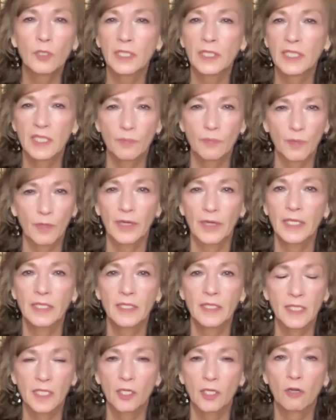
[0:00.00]

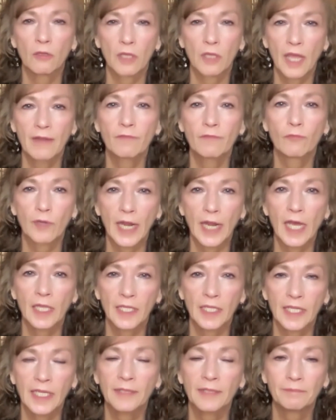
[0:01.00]
experience in our life
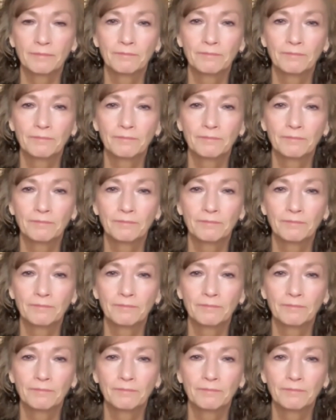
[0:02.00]
reality.